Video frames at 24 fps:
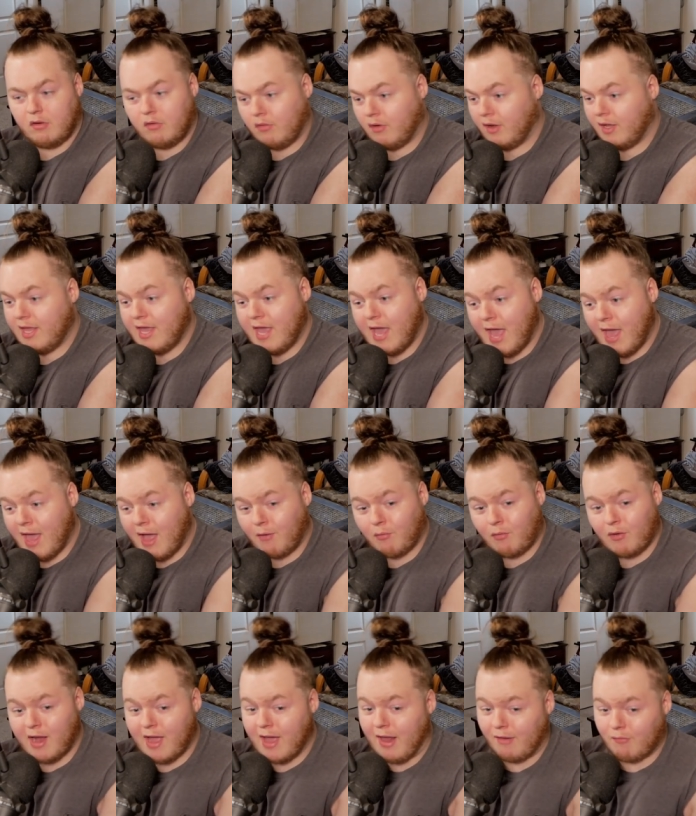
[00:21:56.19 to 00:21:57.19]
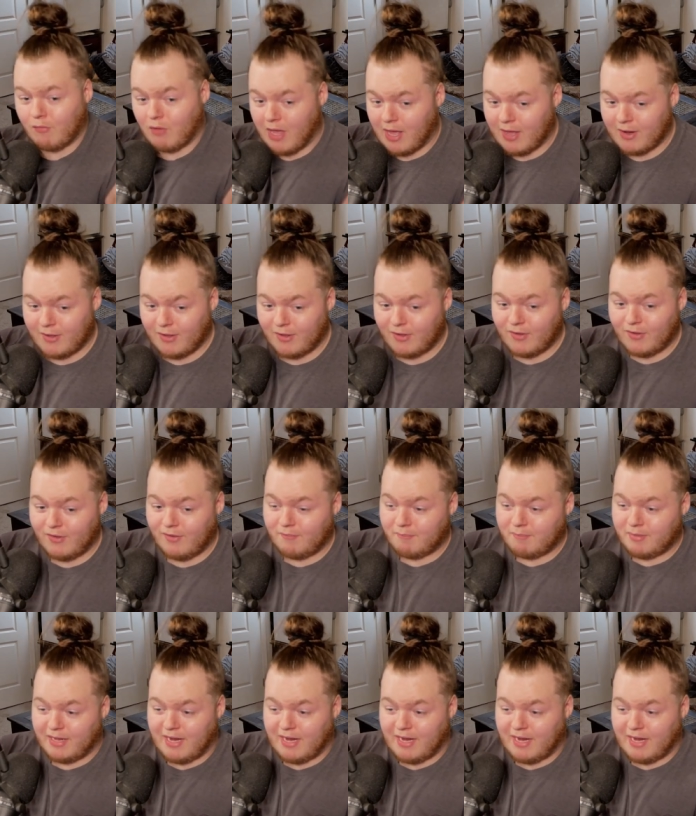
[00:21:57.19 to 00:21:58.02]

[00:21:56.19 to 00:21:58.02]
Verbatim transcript: well, yeah, we're out of Wano,